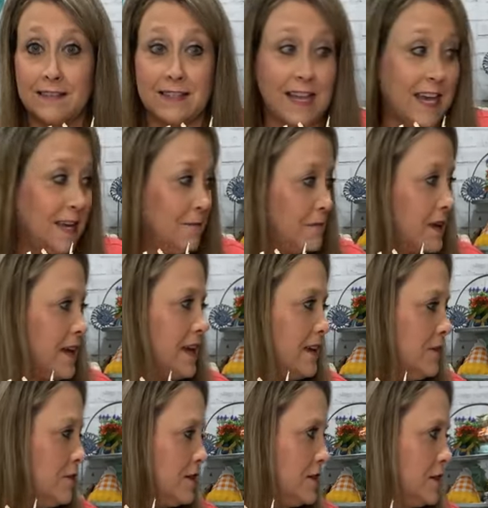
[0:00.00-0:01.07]
Same
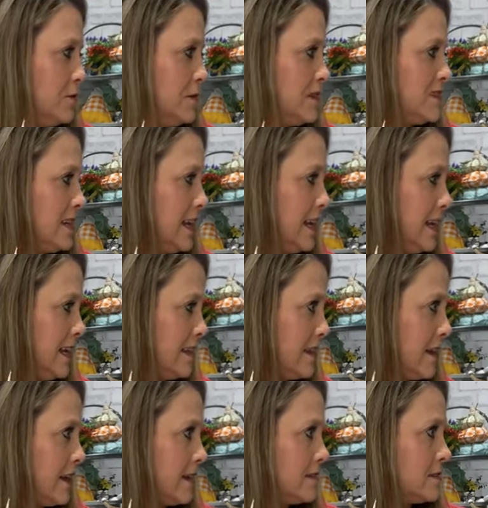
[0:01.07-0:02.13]
thing. You could do this to
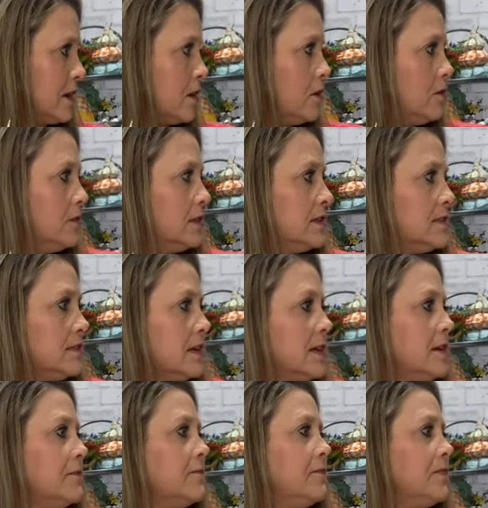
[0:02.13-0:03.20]
anything. So let's
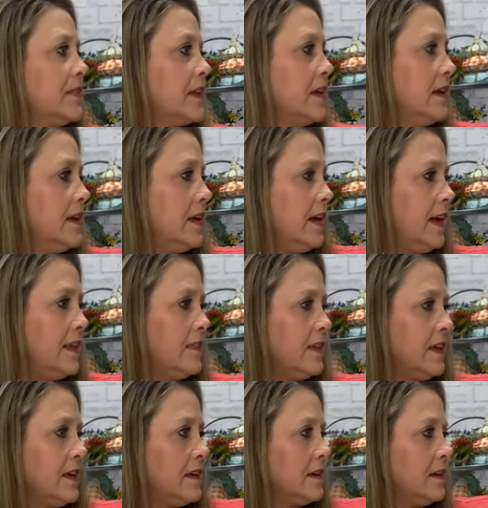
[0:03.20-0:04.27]
see. I
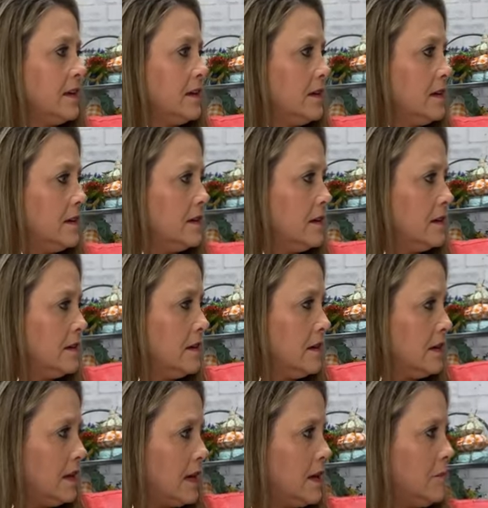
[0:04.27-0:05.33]
think
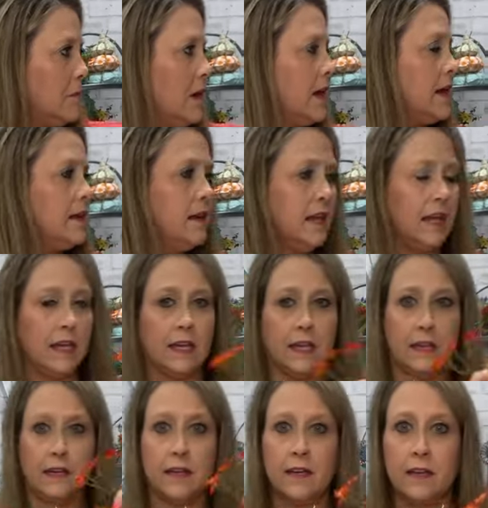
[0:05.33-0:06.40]
he might
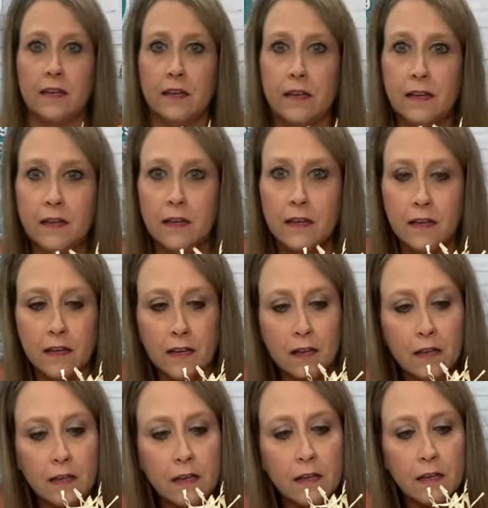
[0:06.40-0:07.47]
need,
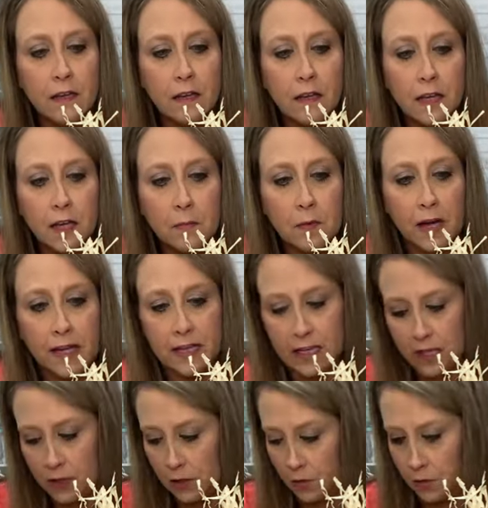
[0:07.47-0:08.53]
he might
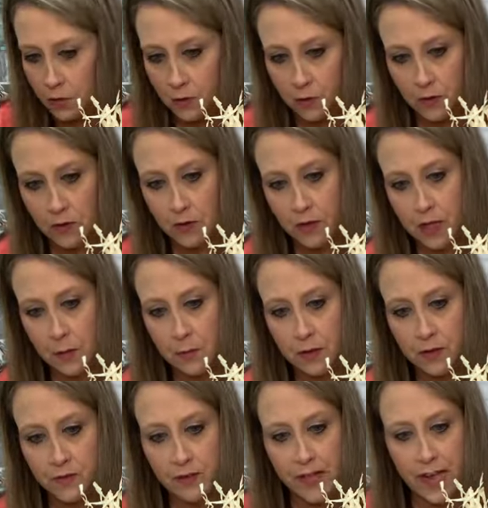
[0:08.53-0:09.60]
need a little
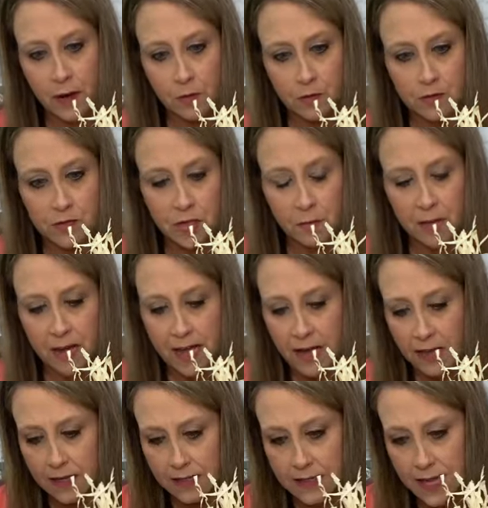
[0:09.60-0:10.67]
couple of flowers coming
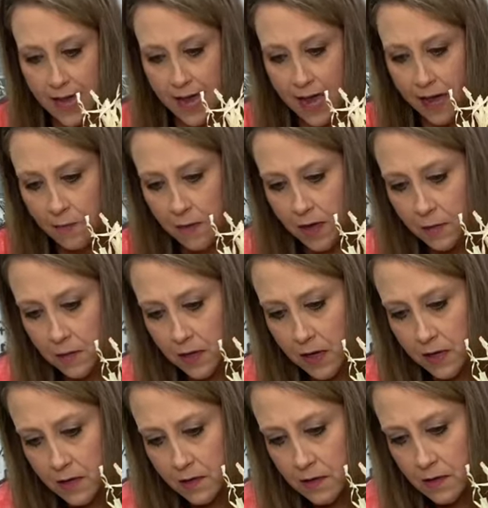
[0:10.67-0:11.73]
out of his hat
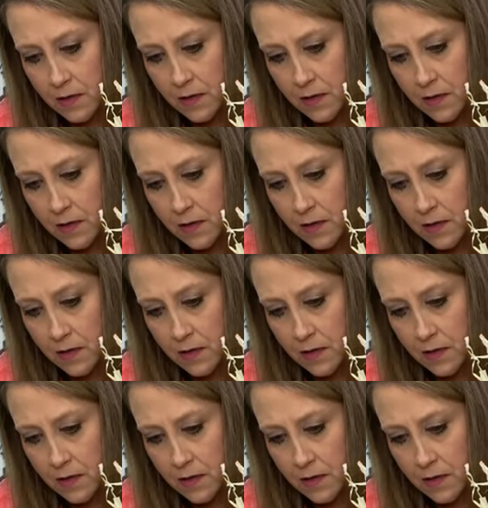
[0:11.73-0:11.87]
maybe.